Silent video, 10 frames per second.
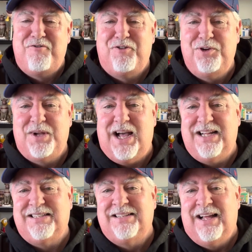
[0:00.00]
for you
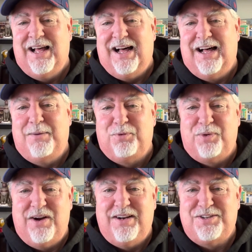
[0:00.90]
guys. A
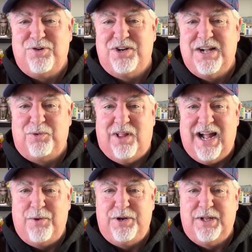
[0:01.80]
rarity score is not real
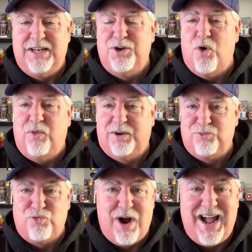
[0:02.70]
high when you get
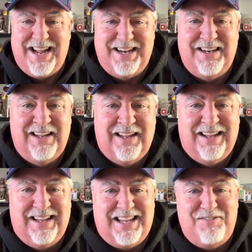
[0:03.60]
Nolan Ryan
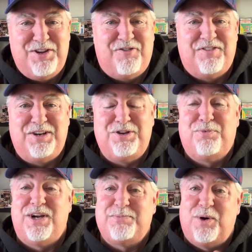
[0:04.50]
giving you 52
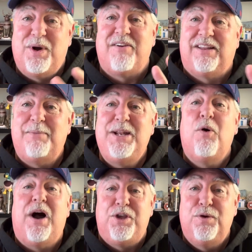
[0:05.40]
points, but whatever. Let me
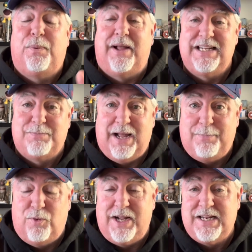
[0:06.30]
know how you play is my
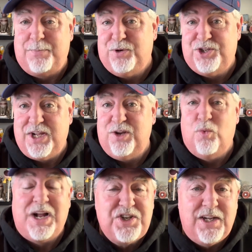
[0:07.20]
point. I appreciate you
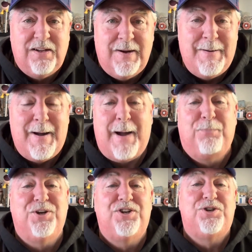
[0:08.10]
watching. I
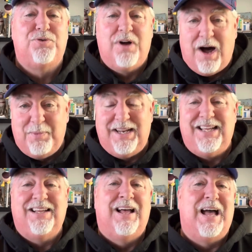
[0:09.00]
appreciate you
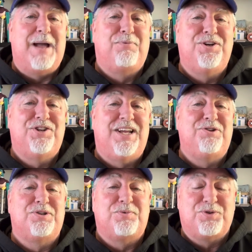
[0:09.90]
commenting. I appreciate
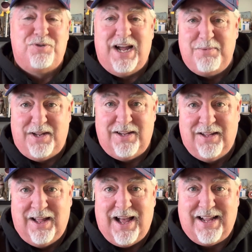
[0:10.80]
you
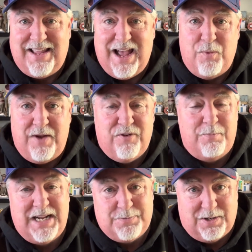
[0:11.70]
subscribing. I can't wait for
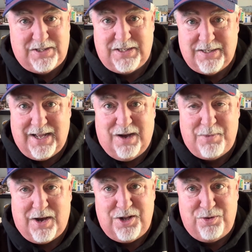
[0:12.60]
baseball season. How
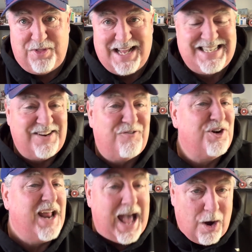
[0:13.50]
about you? That's it
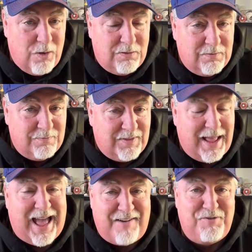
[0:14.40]
for now.
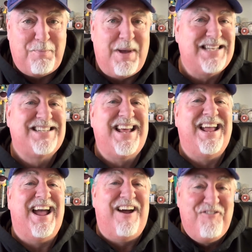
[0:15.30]
Have the best
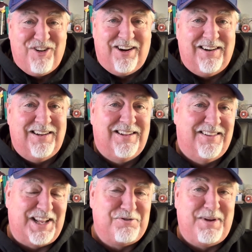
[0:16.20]
day ever.
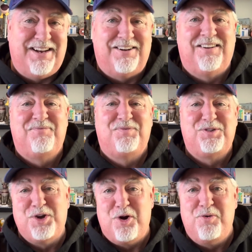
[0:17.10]
Thanks for being here.
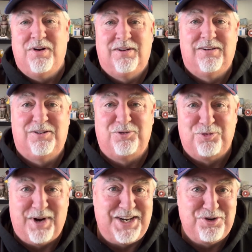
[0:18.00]
Go
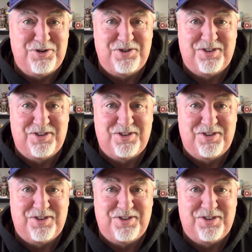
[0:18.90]
Rangers.